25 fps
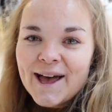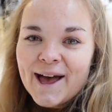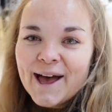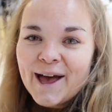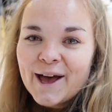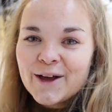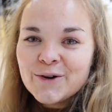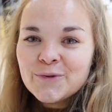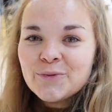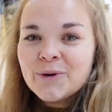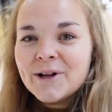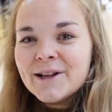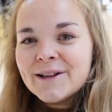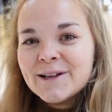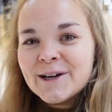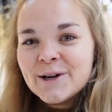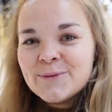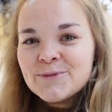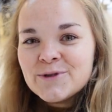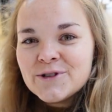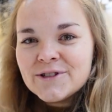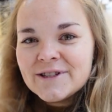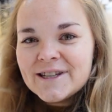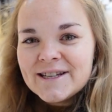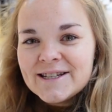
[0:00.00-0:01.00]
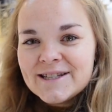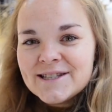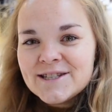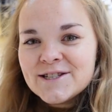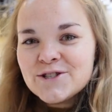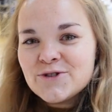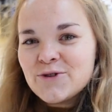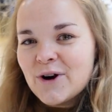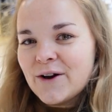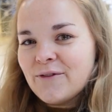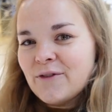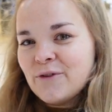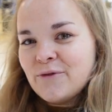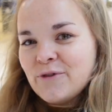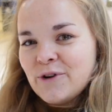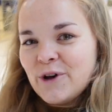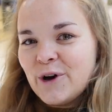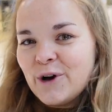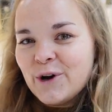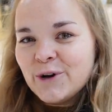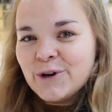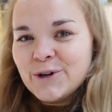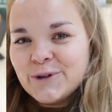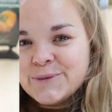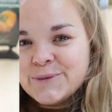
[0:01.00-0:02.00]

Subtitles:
and welcome to this travel vlog.